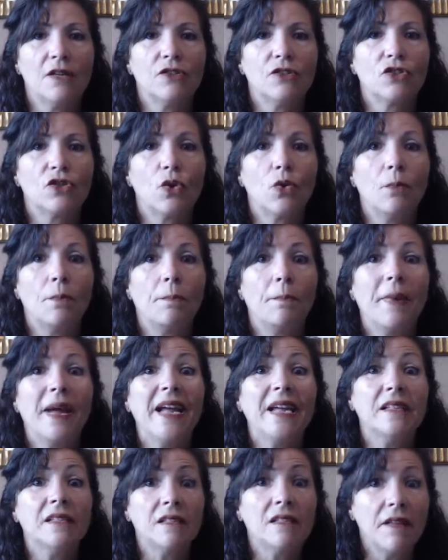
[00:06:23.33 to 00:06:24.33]
So
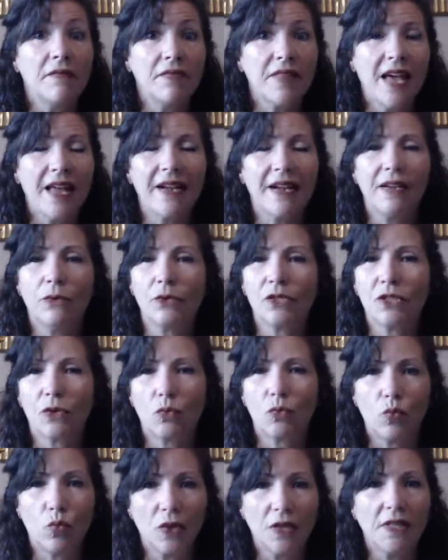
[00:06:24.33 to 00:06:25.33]
based on that, and it was
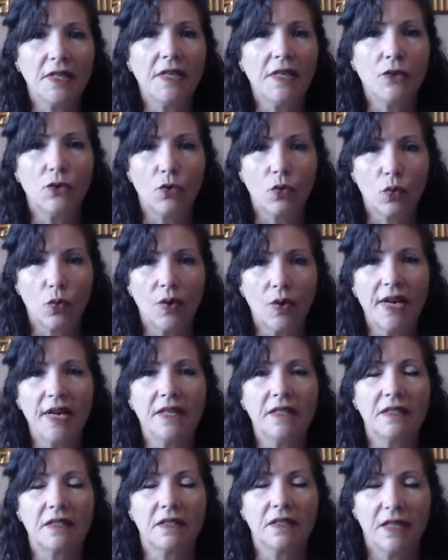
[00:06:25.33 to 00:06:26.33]
a really
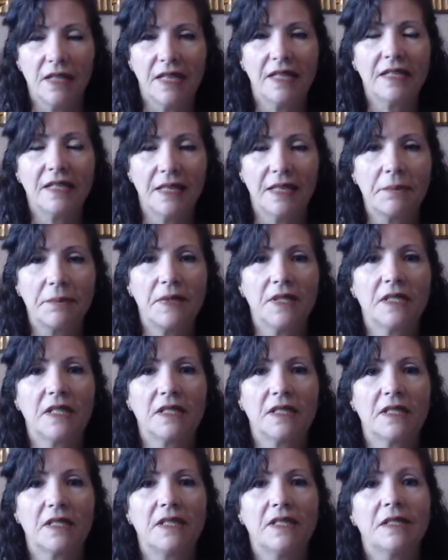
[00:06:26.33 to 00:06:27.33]
great hits and
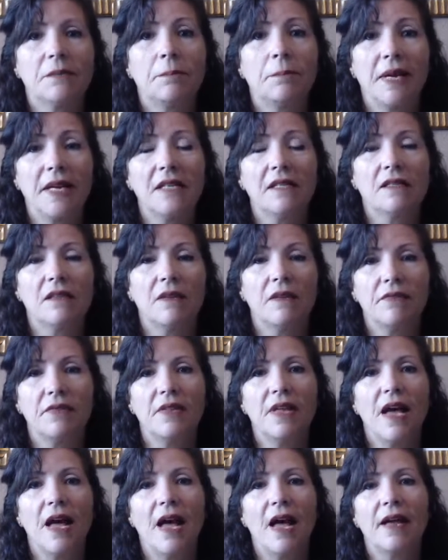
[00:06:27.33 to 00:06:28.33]
misses list, based
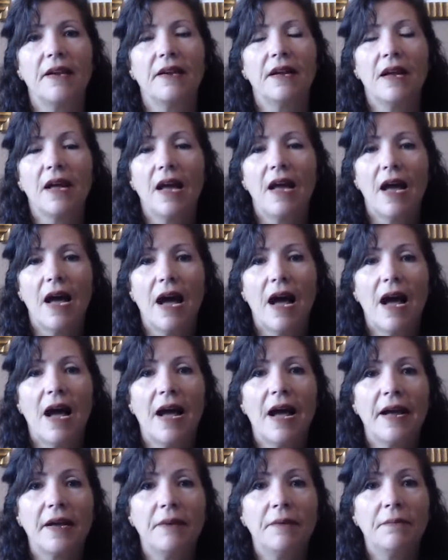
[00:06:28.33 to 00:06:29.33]
on that,
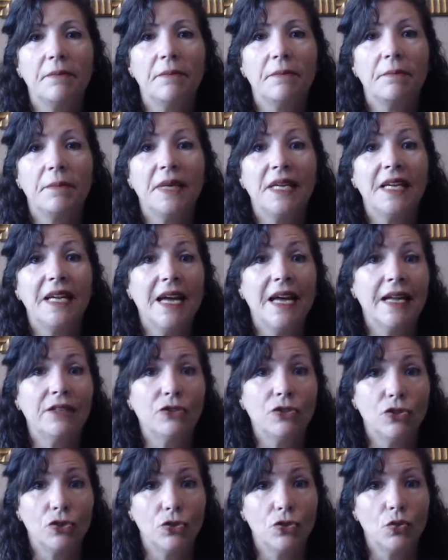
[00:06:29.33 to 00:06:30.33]
I
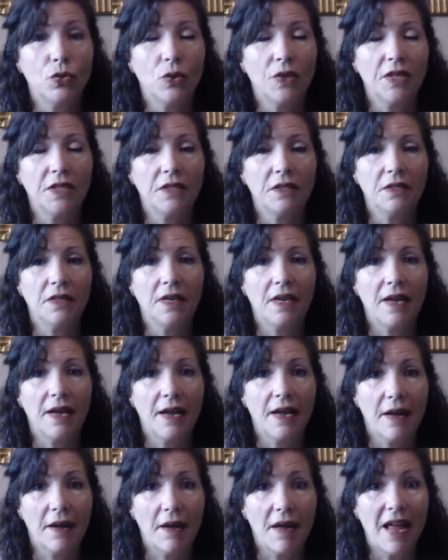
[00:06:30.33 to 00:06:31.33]
began to do it
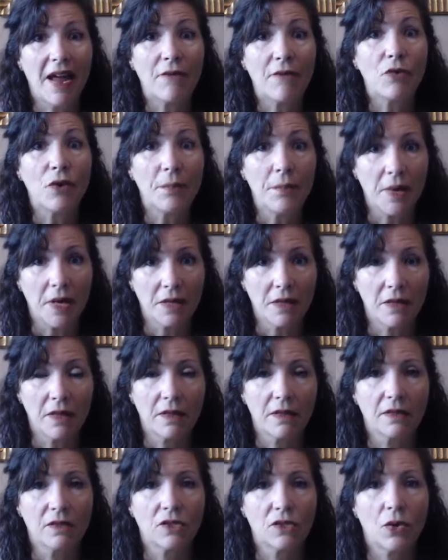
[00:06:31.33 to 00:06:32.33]
every
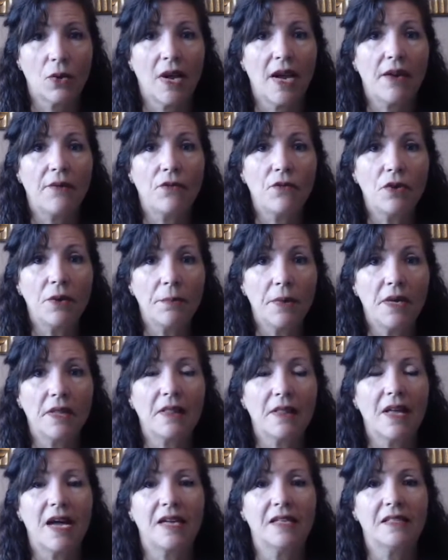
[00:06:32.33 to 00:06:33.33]
month. So every
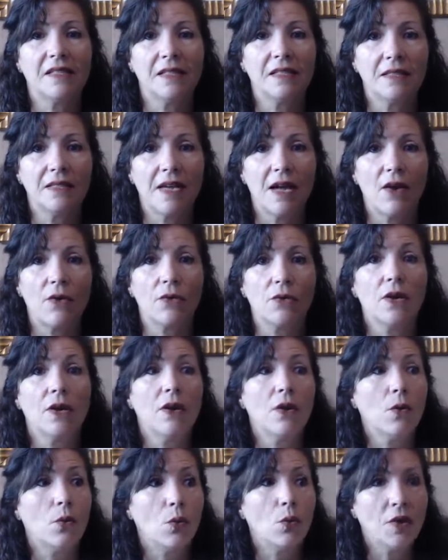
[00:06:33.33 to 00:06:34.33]
month I sit down
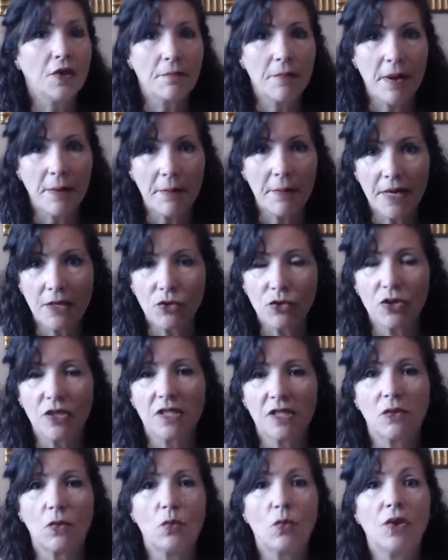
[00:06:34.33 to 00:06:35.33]
with my
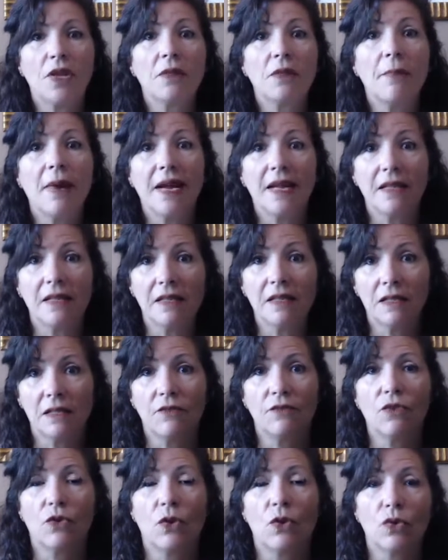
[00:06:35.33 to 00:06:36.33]
metrics, with my
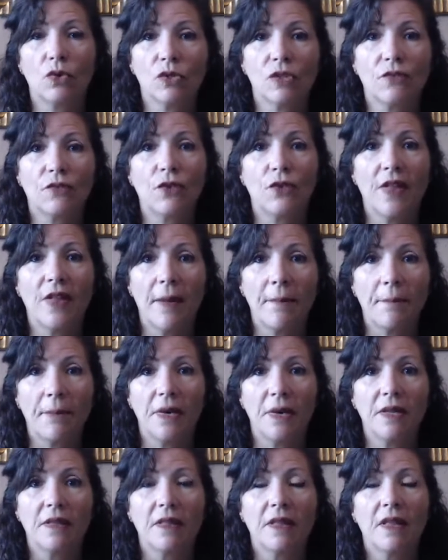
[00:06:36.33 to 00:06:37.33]
list of goals for that
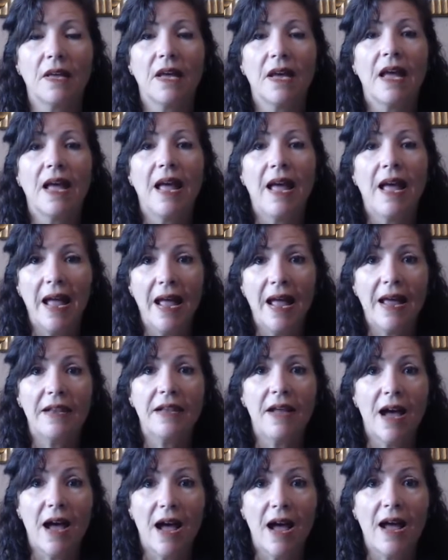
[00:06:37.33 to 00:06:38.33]
month,
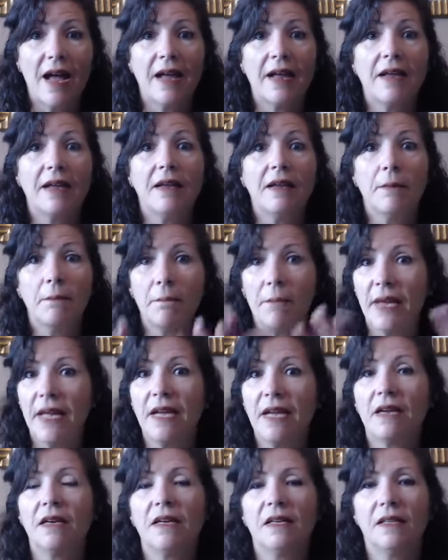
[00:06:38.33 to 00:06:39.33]
and I
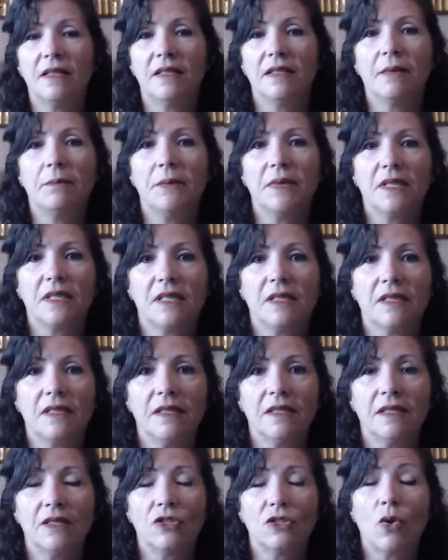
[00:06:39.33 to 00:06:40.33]
make a hits and misses
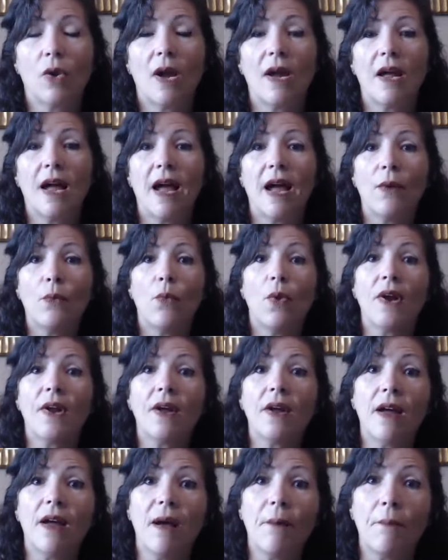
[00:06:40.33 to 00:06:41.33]
list. So I want
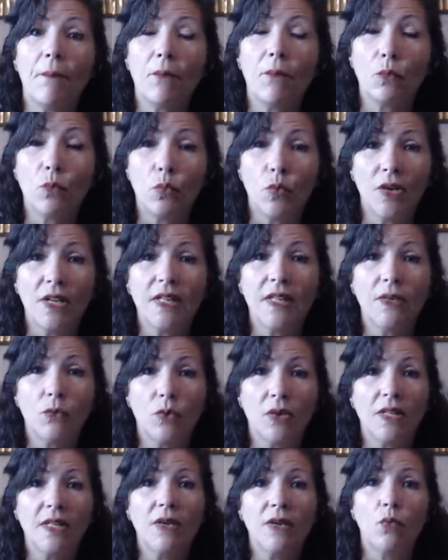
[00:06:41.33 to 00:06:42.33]
to really,
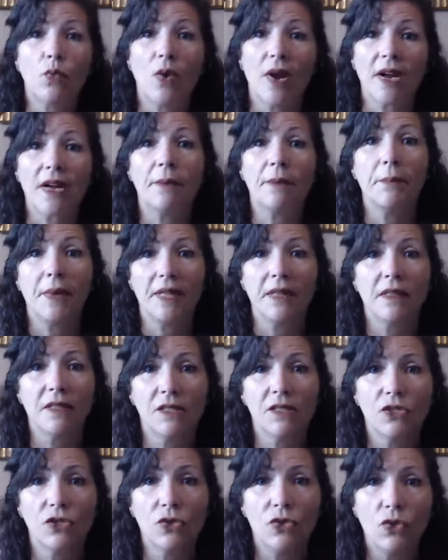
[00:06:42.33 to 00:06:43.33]
really recommend
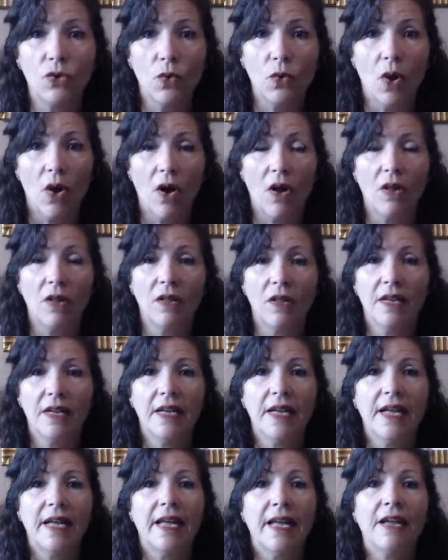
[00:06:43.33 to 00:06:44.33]
this to you all.
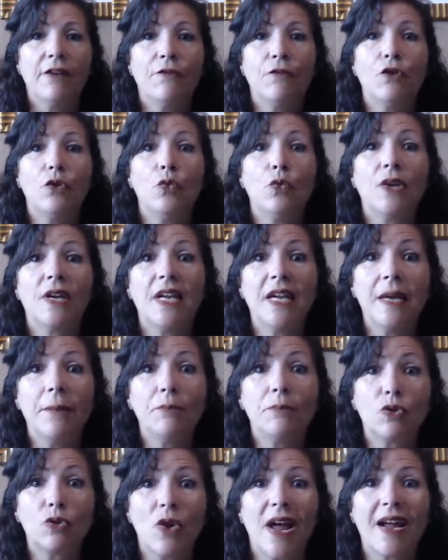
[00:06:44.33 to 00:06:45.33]
If you
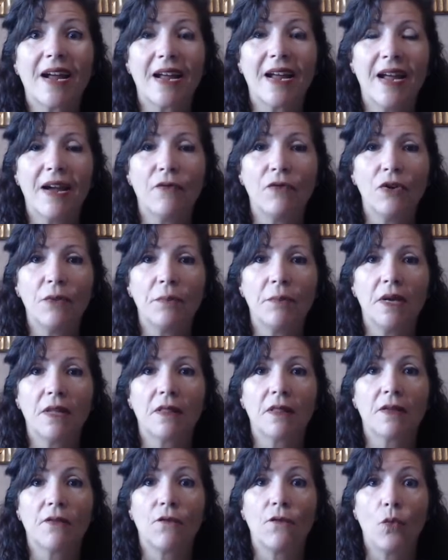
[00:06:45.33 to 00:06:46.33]
keep track every
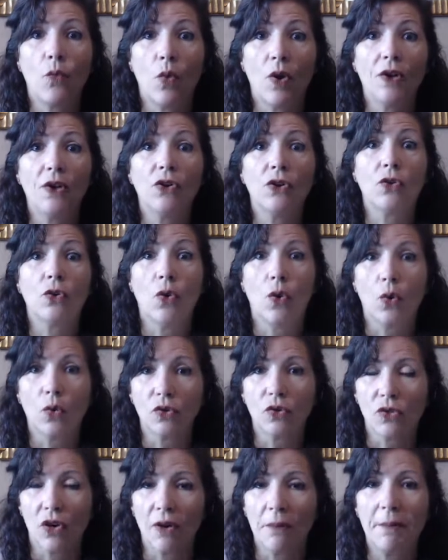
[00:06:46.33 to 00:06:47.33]
month of what your
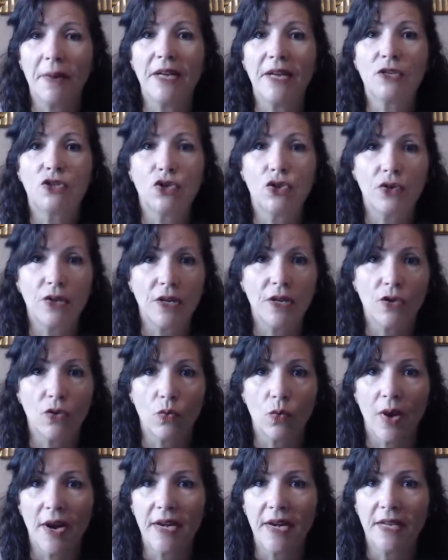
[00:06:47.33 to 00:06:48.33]
goals are, make sure that
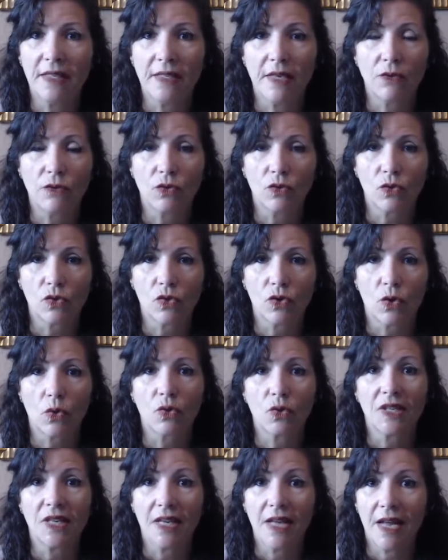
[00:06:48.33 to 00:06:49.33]
you're writing down those
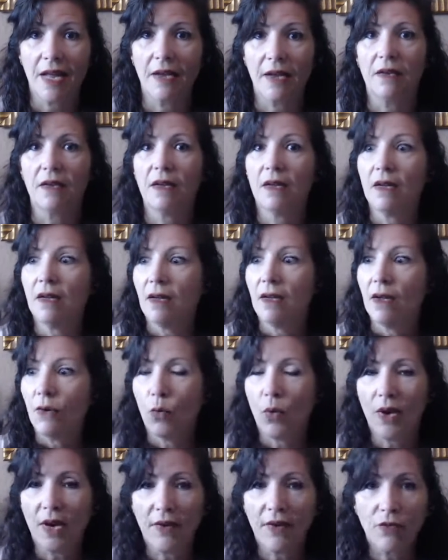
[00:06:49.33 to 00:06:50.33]
goals. Again,
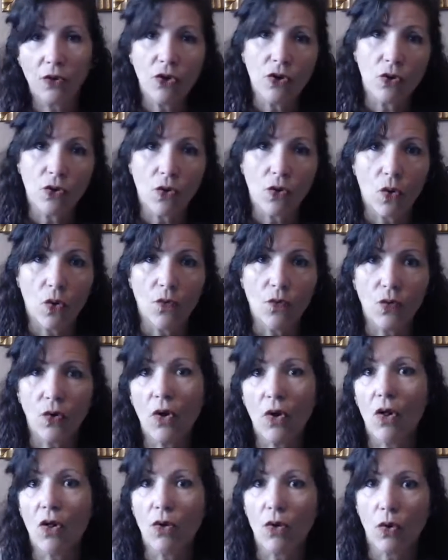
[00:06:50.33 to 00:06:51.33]
whatever your
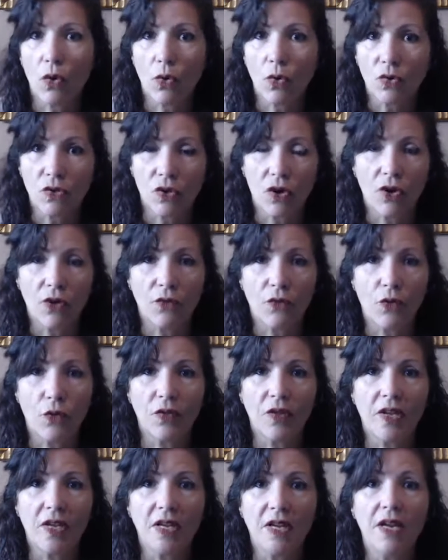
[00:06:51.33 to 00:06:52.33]
overall goals are
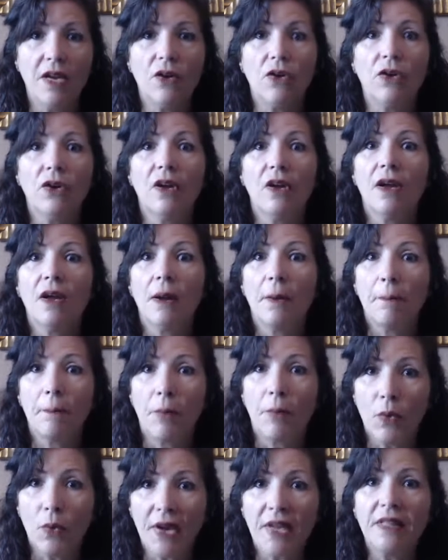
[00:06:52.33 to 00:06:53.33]
for the year,
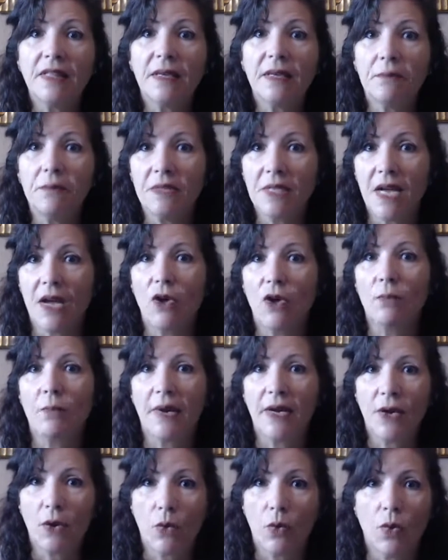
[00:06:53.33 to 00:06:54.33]
break them down
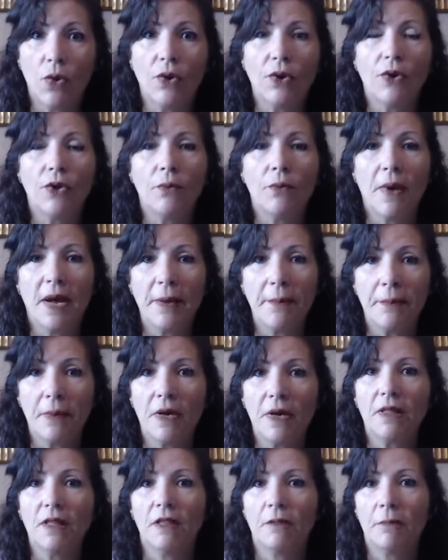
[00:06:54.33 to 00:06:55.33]
by quarter, by
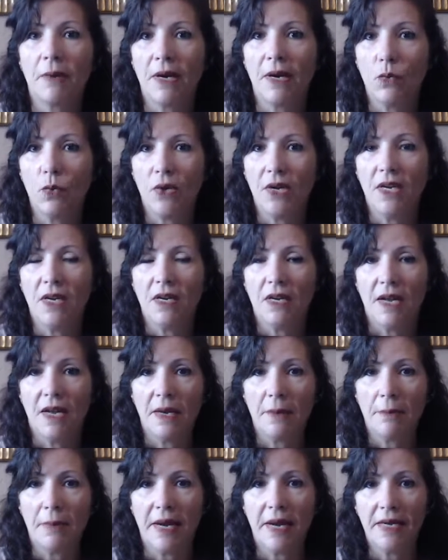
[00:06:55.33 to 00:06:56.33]
month, by week,
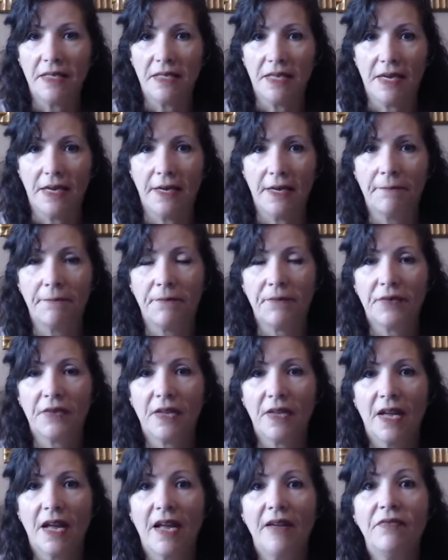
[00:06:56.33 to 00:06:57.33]
and by day.
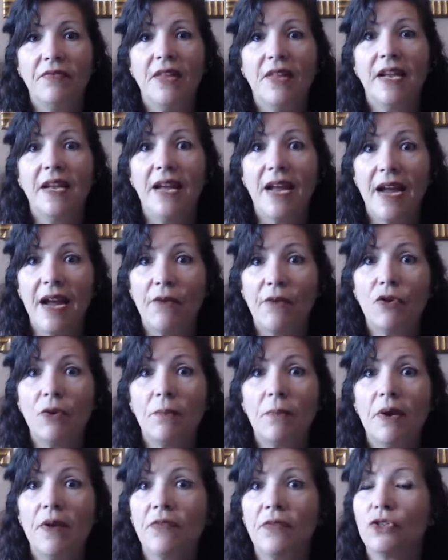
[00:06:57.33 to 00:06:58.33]
And then
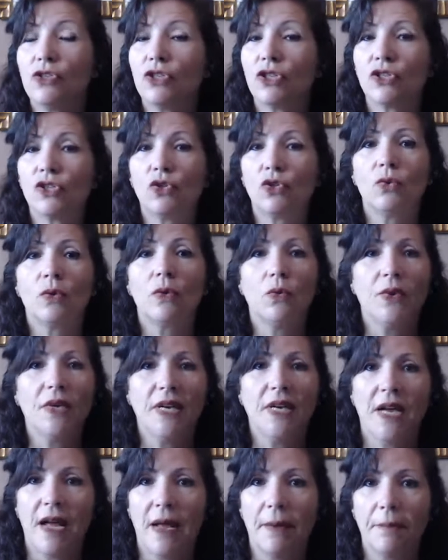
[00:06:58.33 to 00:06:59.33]
every month, just do a
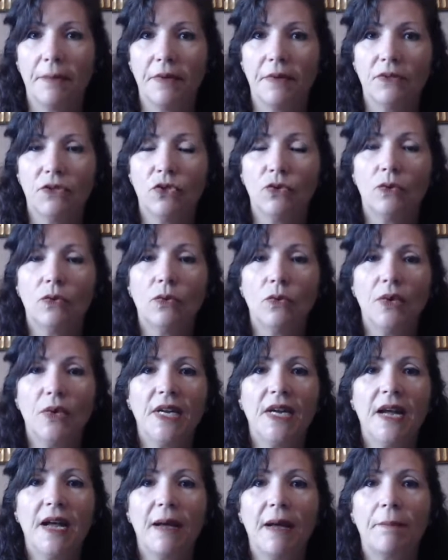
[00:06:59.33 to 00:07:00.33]
recap. Do a
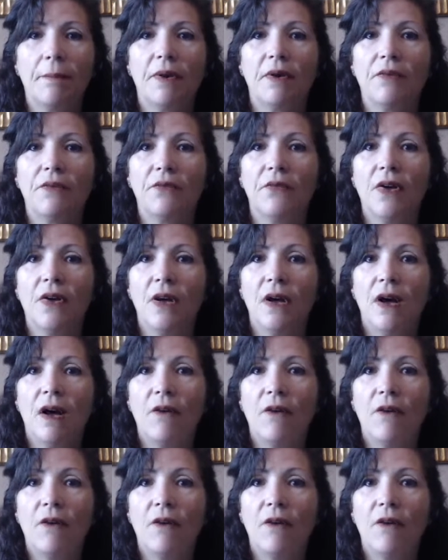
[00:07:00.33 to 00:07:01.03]
recap of